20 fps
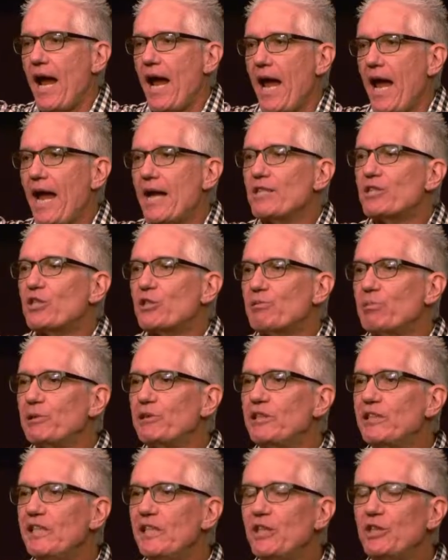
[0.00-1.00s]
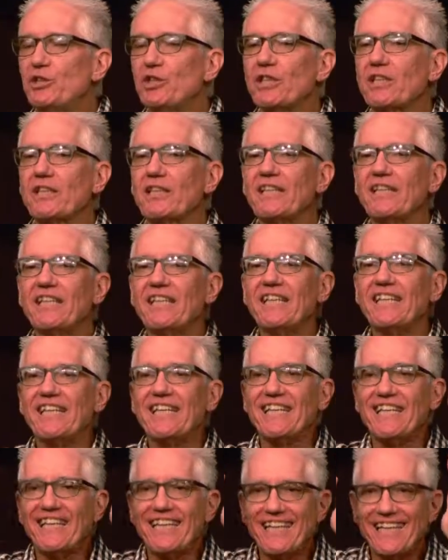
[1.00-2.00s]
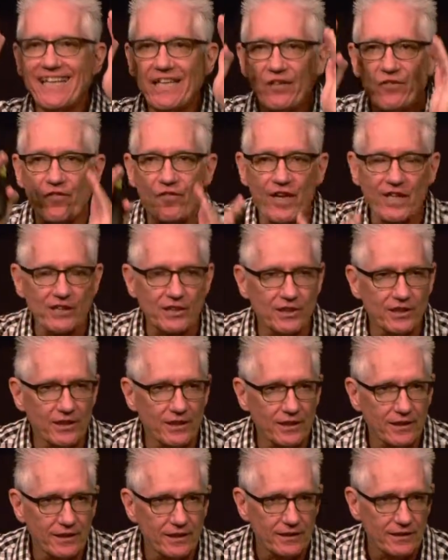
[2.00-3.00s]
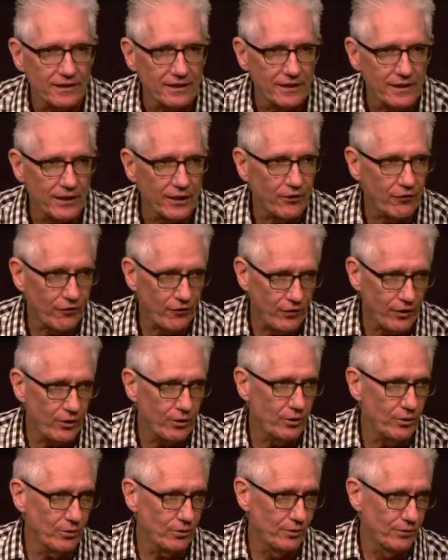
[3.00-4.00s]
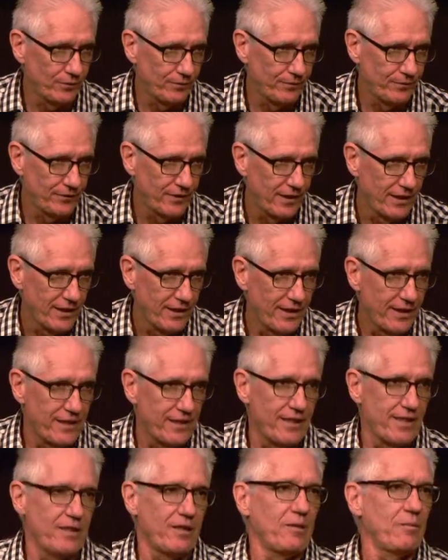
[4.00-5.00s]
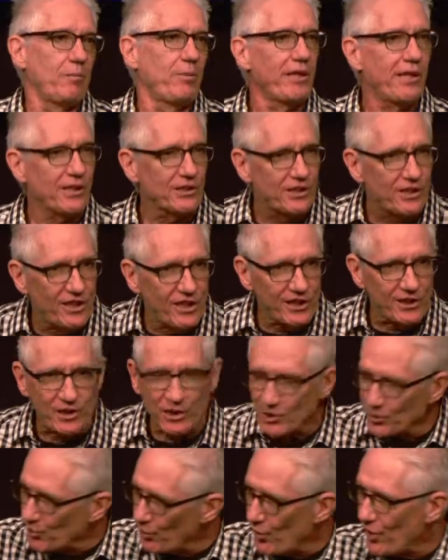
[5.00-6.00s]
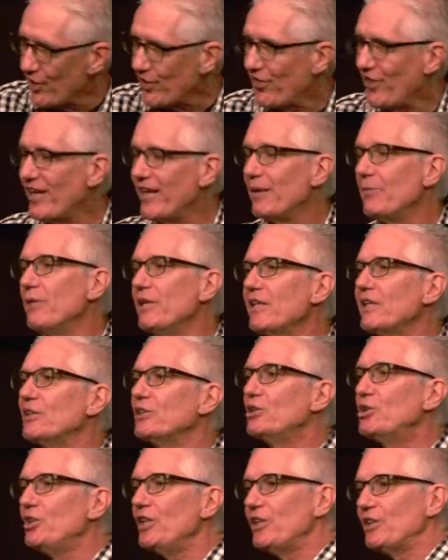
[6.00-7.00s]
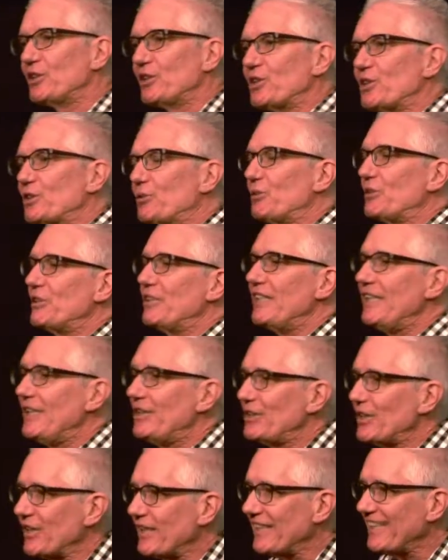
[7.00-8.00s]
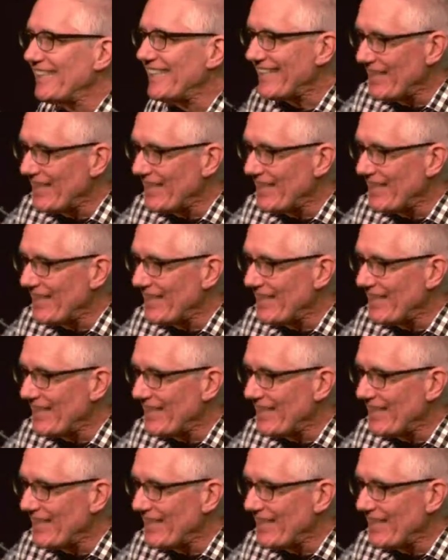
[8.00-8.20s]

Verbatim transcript: and strategically investing in a few. Because this is what then, because Jesus strategically